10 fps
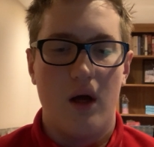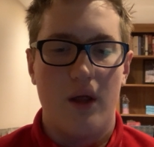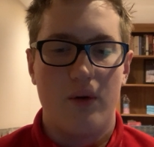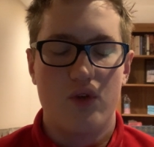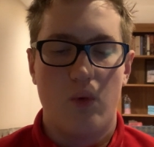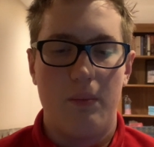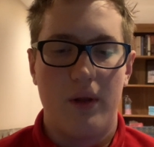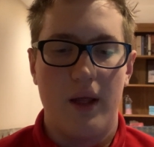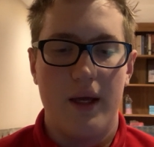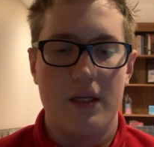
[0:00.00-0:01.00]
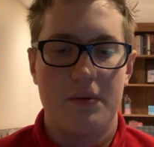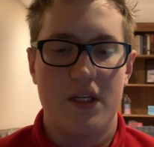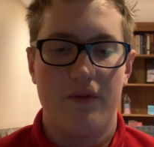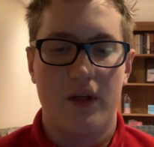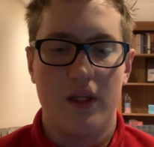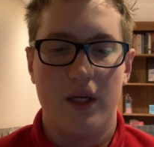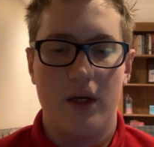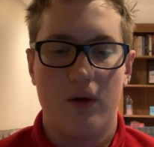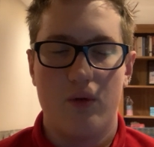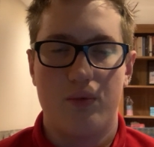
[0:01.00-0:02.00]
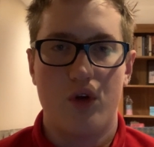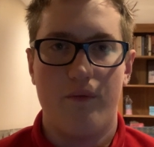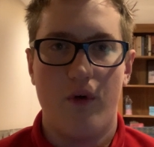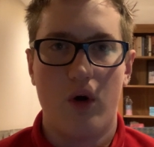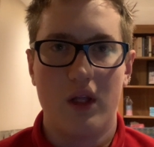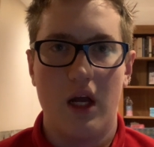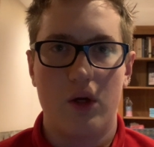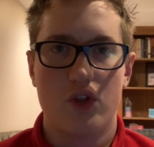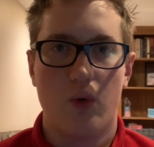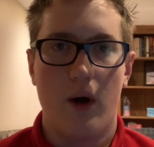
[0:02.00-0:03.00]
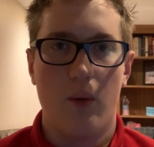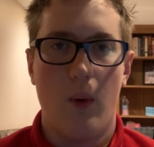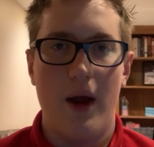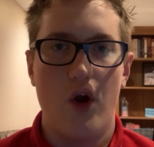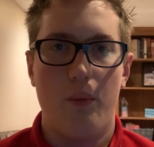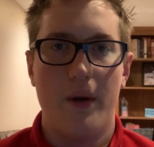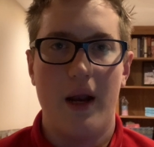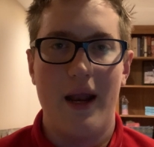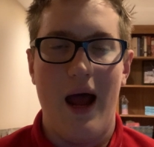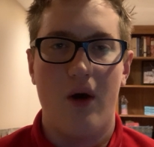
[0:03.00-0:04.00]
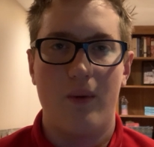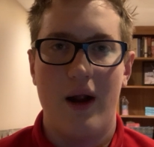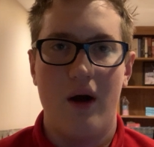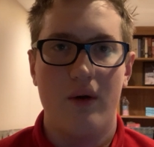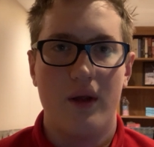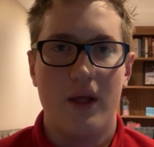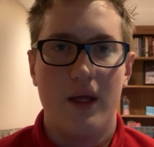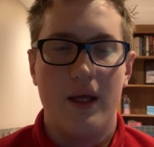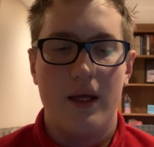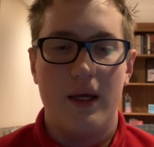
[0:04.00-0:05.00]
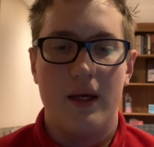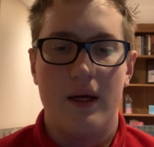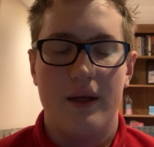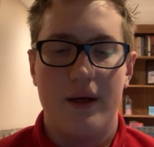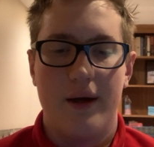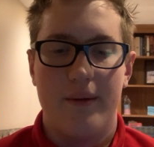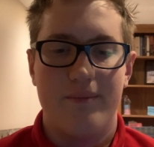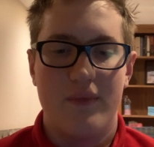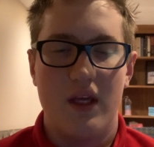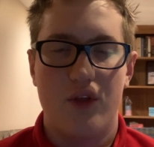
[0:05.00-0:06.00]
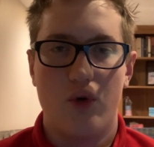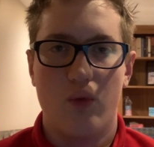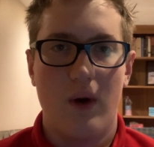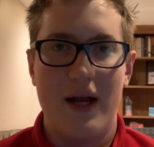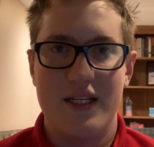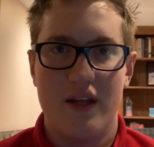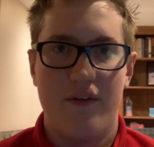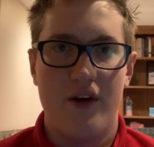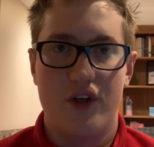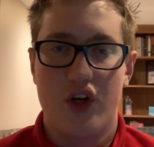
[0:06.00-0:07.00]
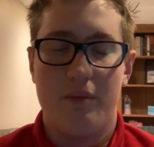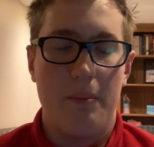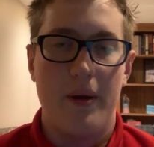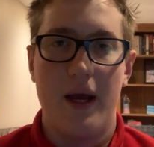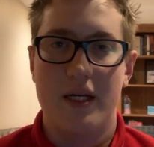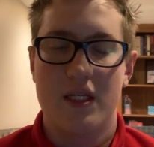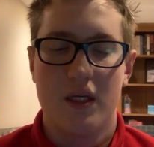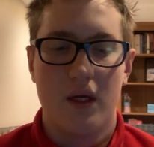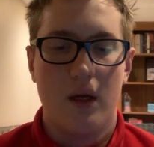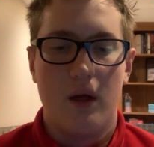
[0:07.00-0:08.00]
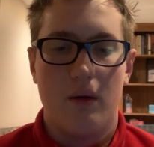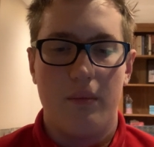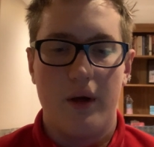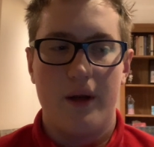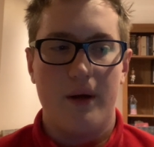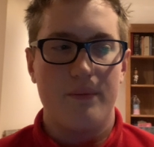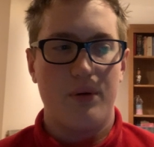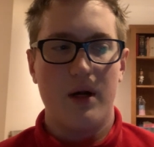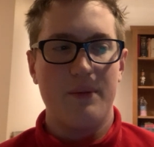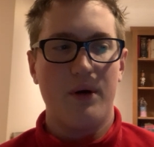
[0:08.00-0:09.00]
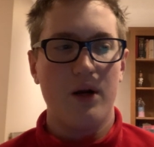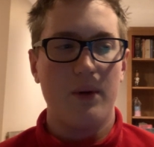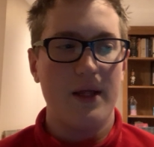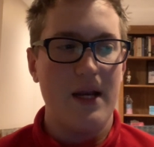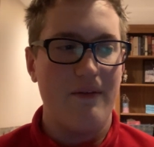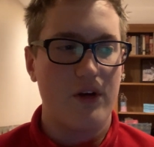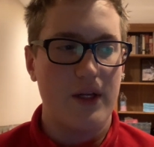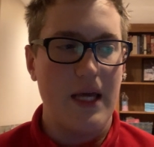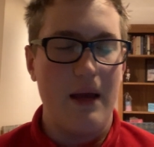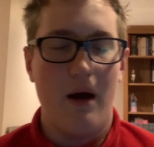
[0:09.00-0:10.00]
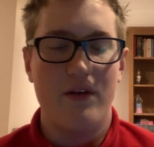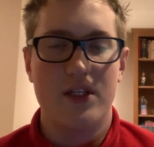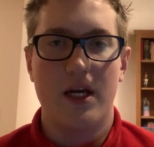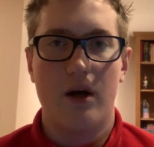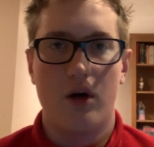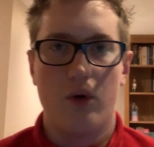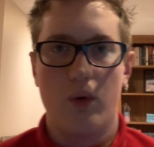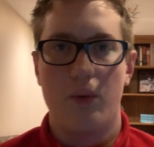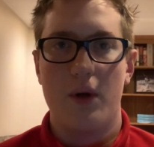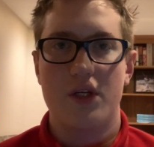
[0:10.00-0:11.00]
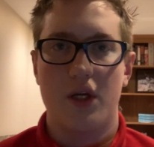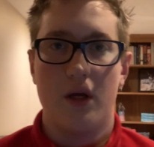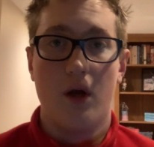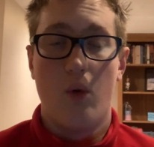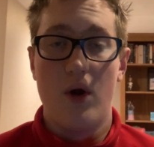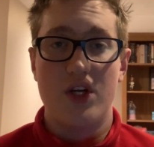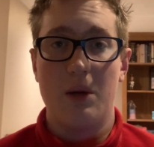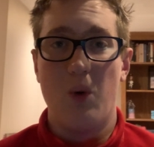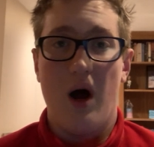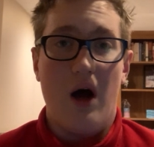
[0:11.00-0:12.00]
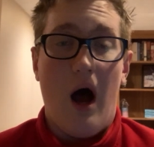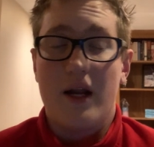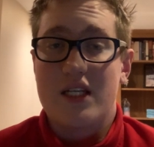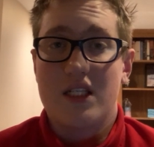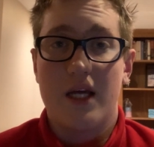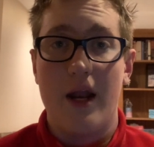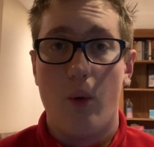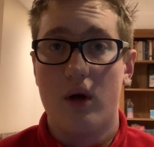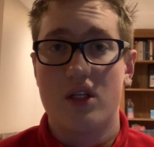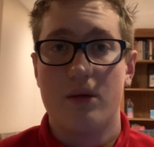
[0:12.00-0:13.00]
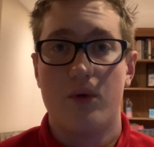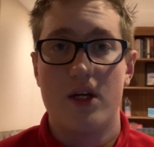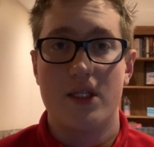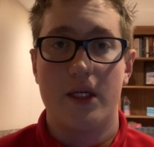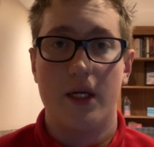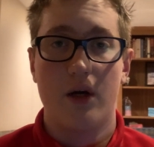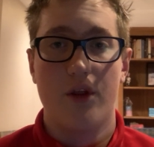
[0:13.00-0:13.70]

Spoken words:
There was one play specifically. Vokalek was running wide open on an out route, and he threw right to the defender. Should have been picked. Purdy really didn't have a good game. Obviously got hurt. We wish him well. Honestly, I don't want to see him the rest of the year,